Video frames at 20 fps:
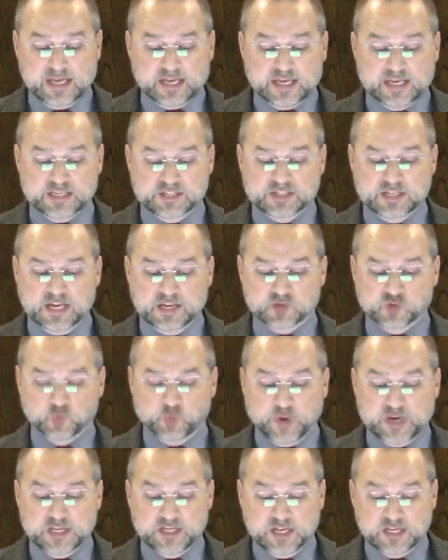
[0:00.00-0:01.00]
He says
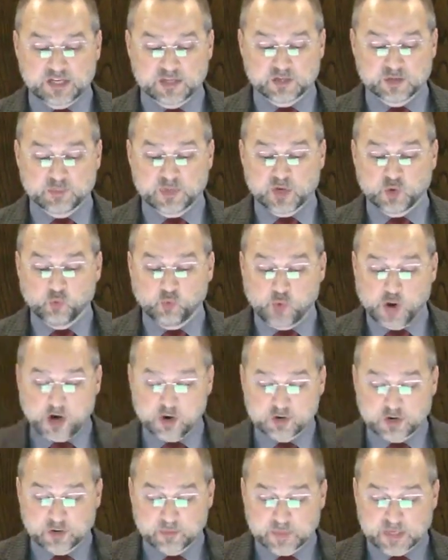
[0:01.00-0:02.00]
we need to be
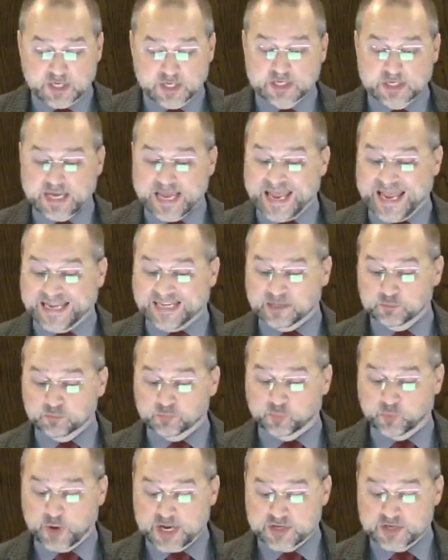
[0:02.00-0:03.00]
welcoming and
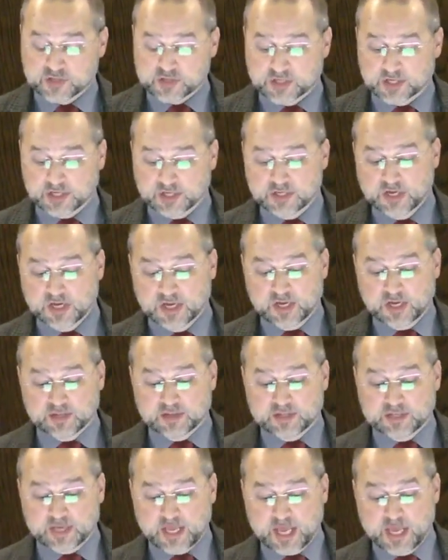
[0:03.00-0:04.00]
embracing
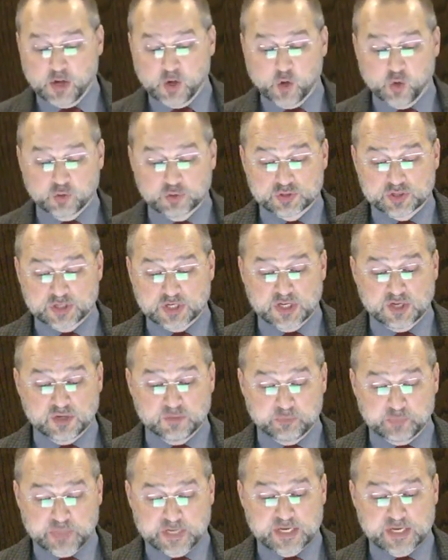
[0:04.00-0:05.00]
the
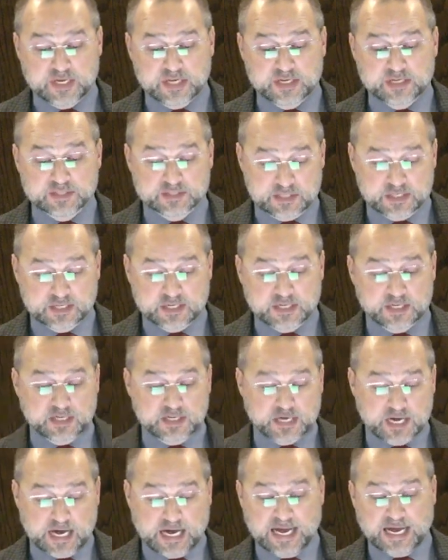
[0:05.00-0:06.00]

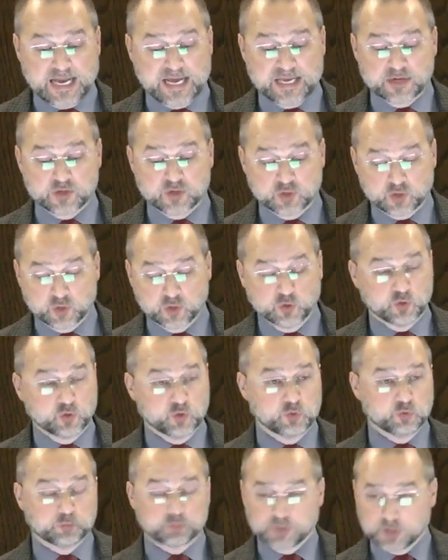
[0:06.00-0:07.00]

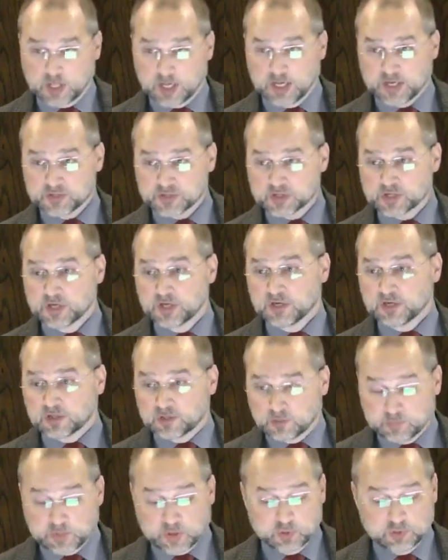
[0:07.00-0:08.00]
LGBTIQ plus
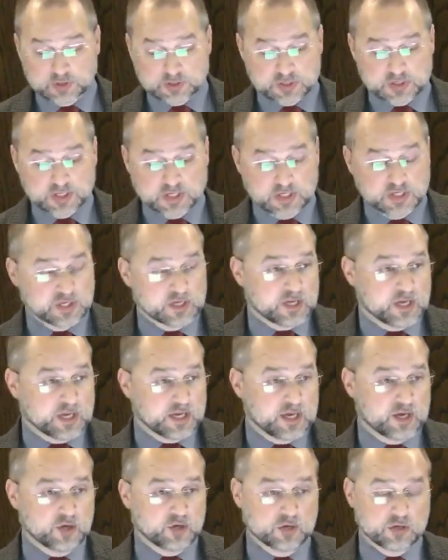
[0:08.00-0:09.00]
community
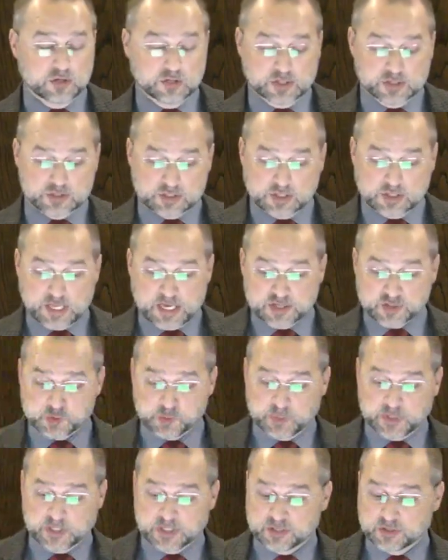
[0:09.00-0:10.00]
L is
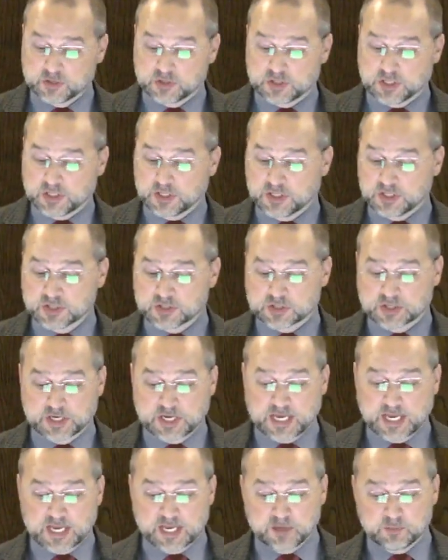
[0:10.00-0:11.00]
lesbian, G is
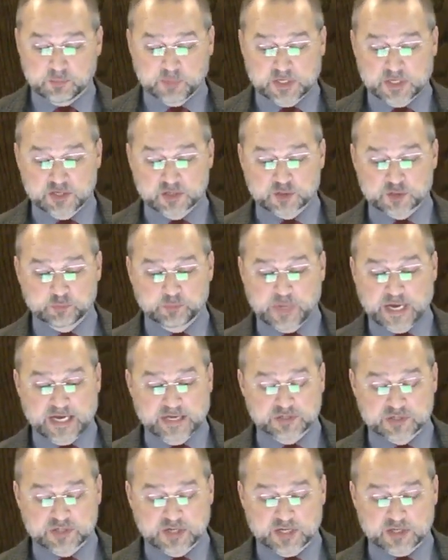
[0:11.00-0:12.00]
gay, B is
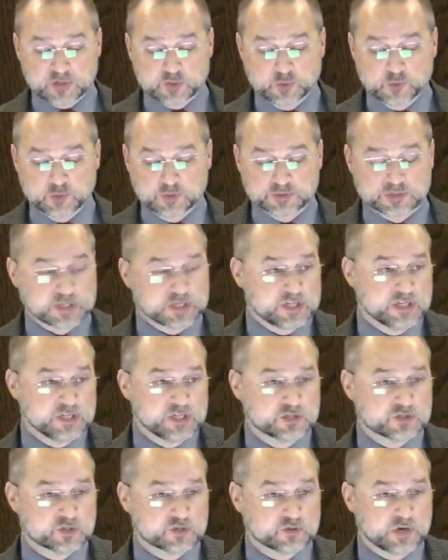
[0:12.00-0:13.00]
bisexual,
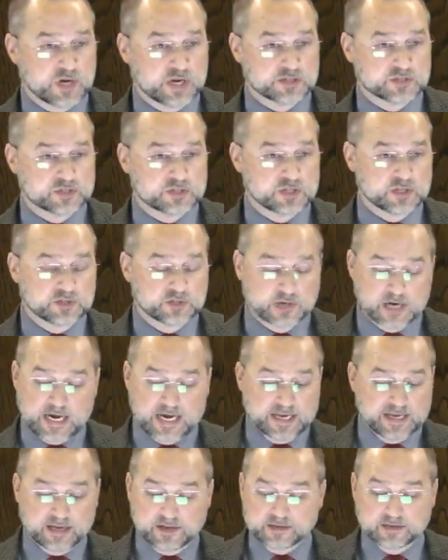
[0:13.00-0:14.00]
T is transgender,
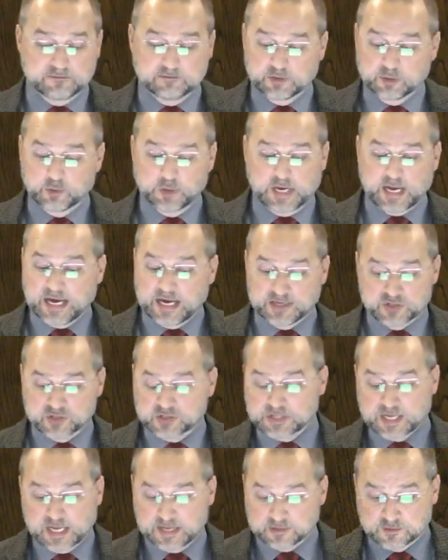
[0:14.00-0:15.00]
I, I don't even know what I
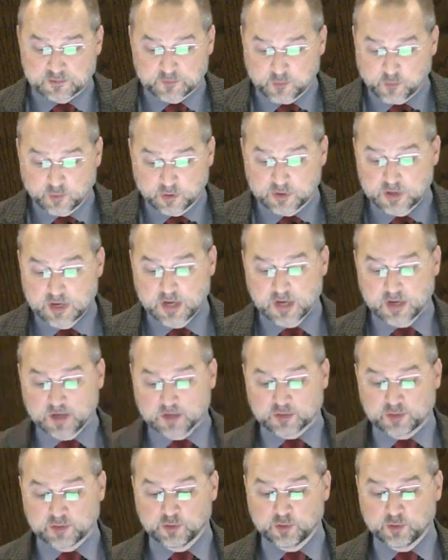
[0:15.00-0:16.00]
stands for.
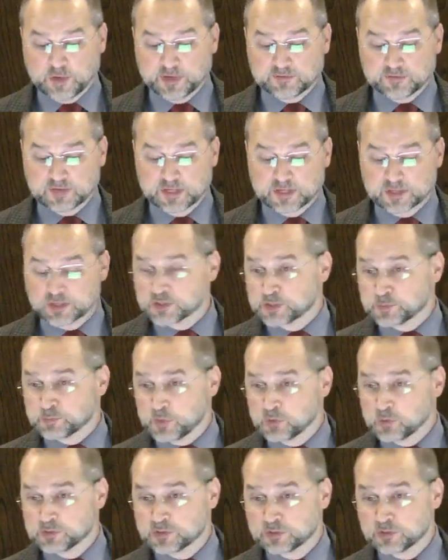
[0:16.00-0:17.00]
Q, I think, is
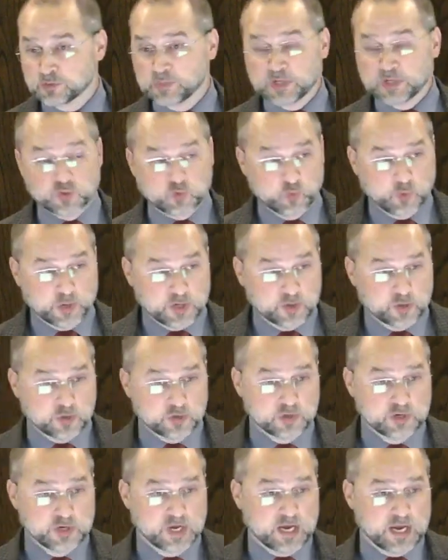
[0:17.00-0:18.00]
supposed to be
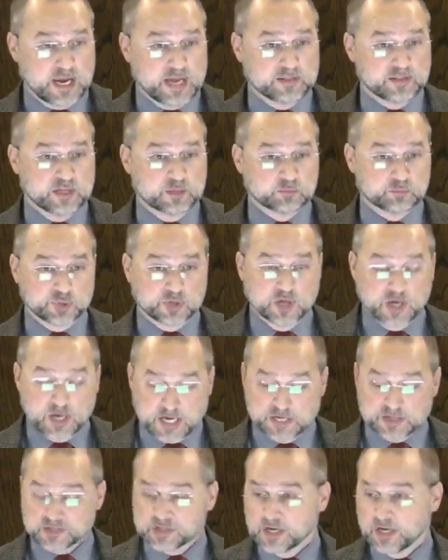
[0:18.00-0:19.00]
queer, and then
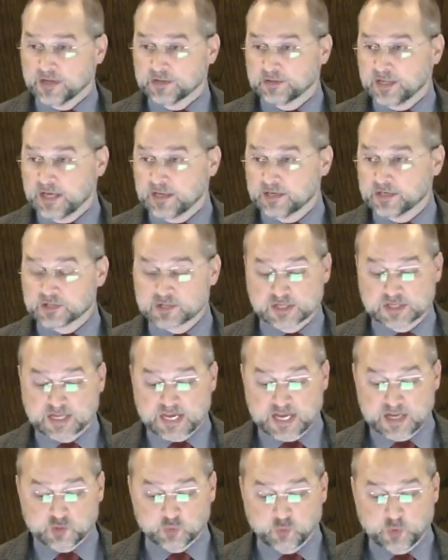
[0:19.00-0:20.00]
plus. That is, in
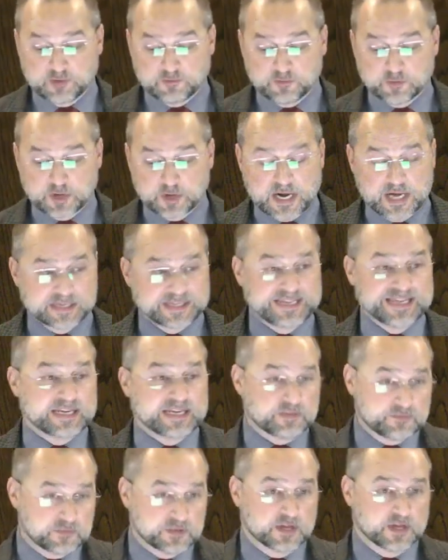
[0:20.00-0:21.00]
case we've forgotten
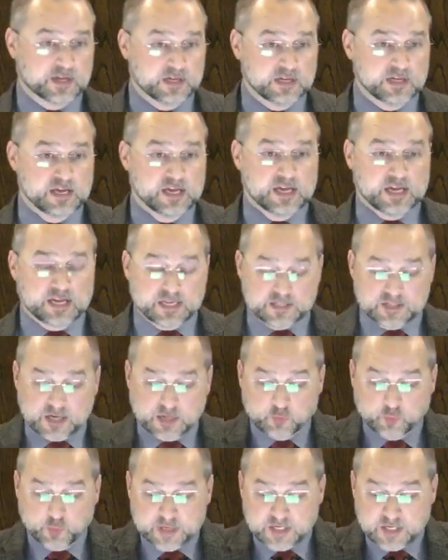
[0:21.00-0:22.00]
anything, he
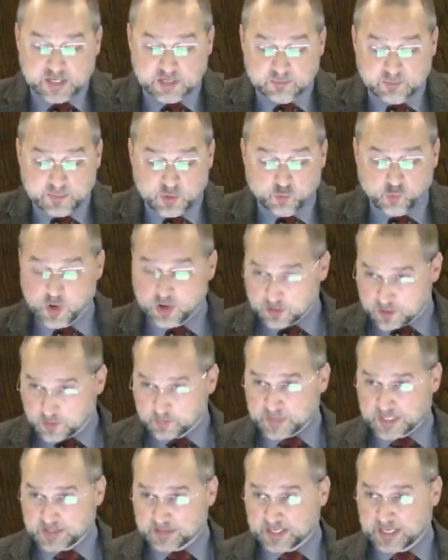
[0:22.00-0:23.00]
said we need to be
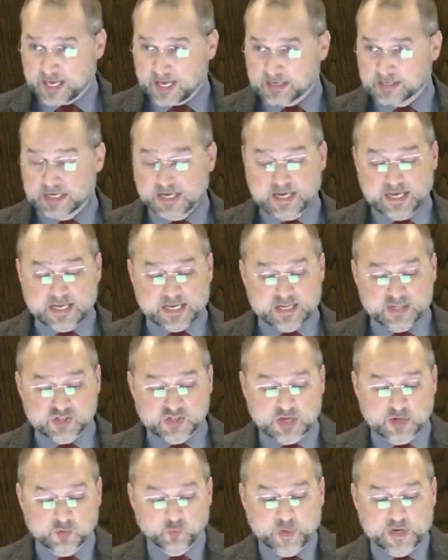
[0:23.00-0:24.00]
welcoming that. He
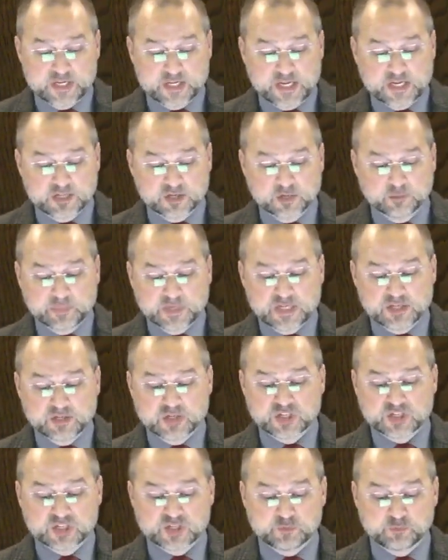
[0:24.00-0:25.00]
said we need to be
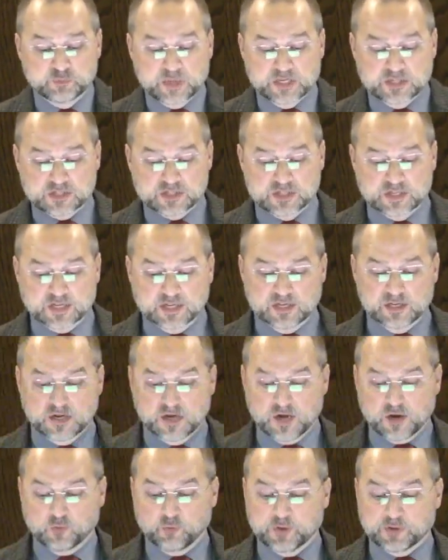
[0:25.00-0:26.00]

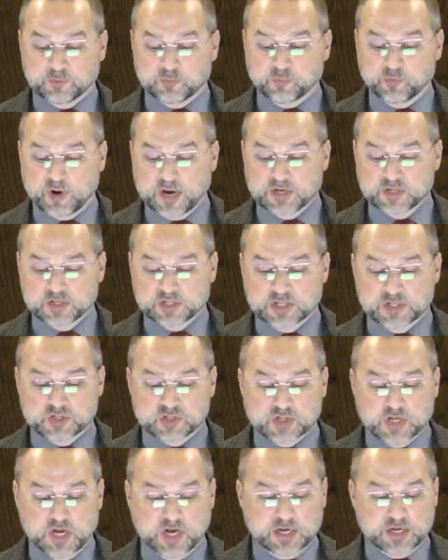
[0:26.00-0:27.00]
dispensing with
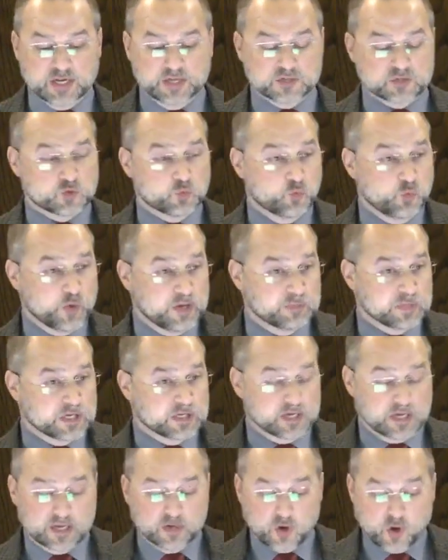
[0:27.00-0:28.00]
prejudice against
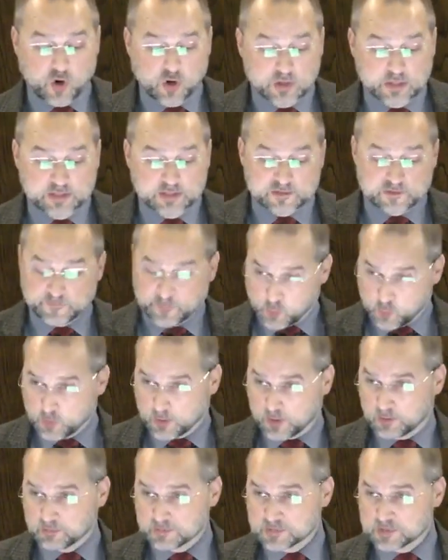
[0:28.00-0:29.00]
women in all its
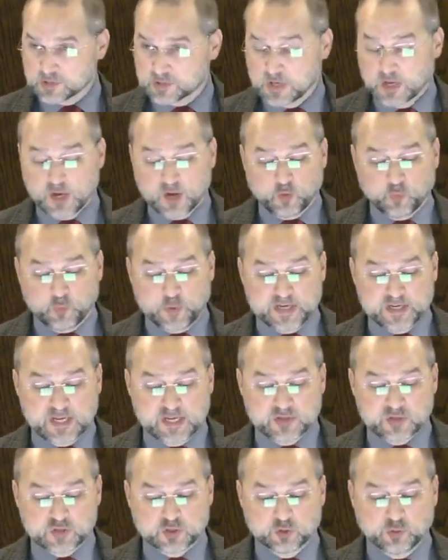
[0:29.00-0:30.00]
forms. We
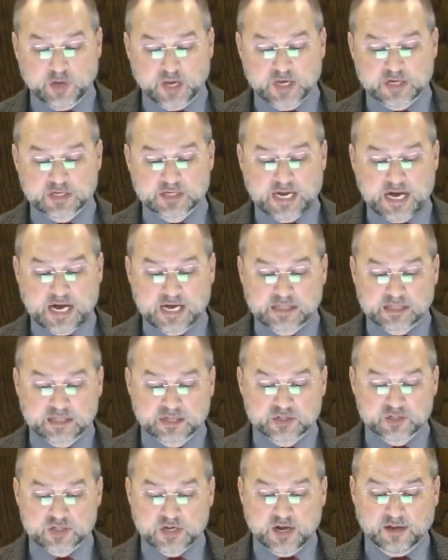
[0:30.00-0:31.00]
need to
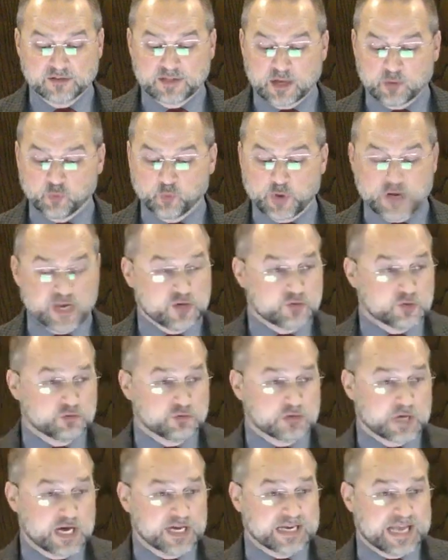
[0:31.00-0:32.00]
acknowledge that we do
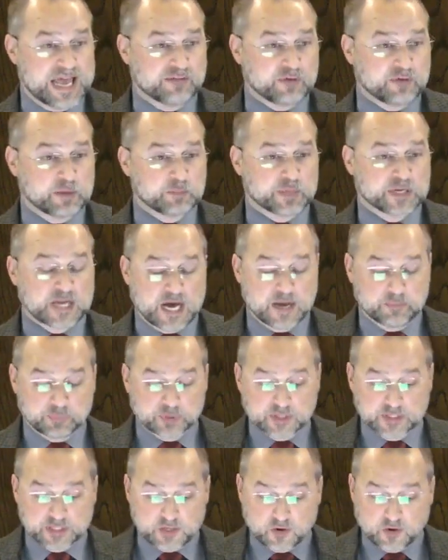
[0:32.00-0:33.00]
not have a
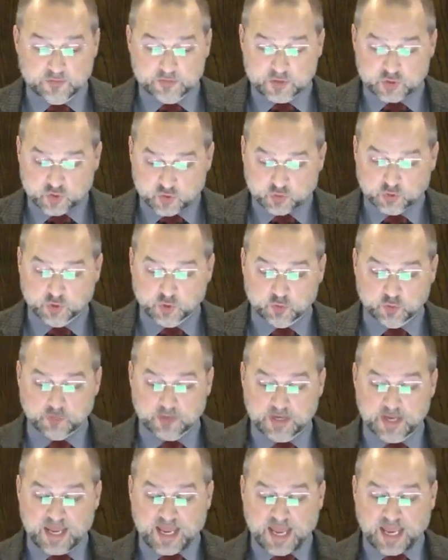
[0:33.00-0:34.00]
monopoly on the
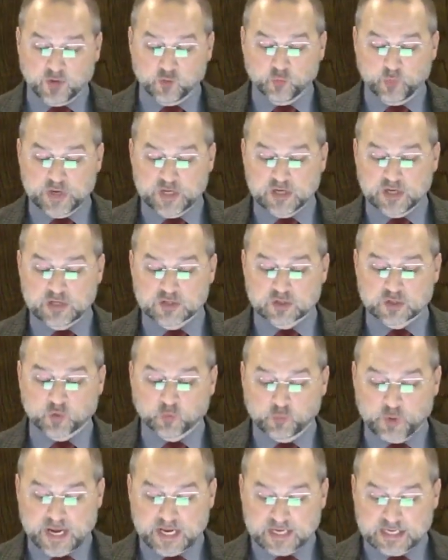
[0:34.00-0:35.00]
truth, and we need to
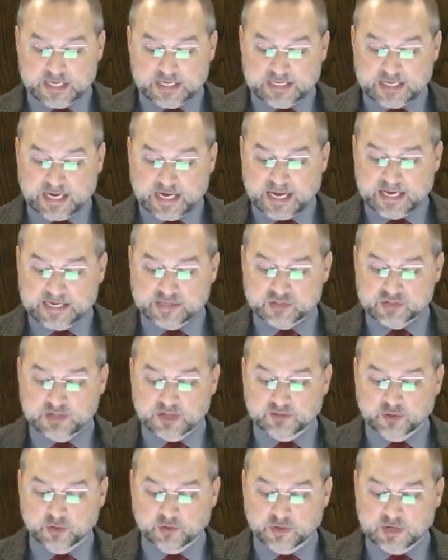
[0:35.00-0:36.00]
recognize
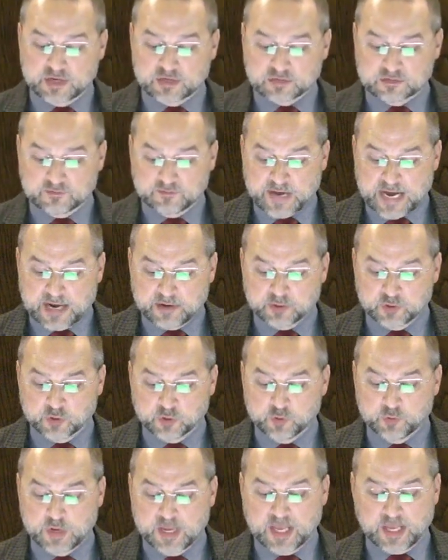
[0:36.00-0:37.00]
that there is
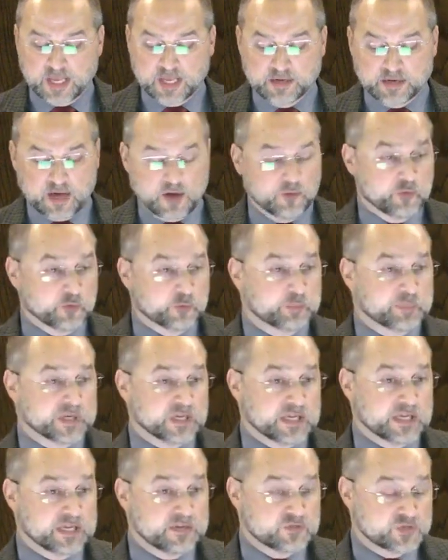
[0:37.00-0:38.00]
value in other
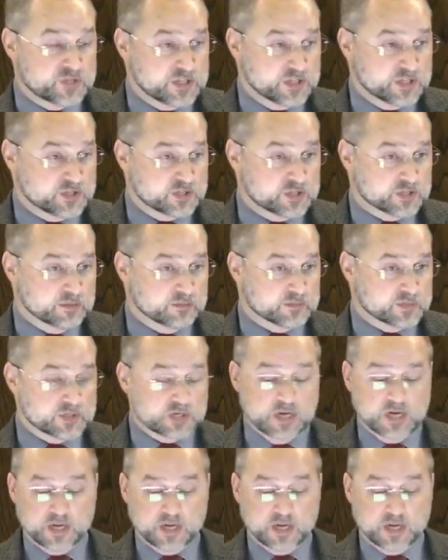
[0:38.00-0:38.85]
belief systems.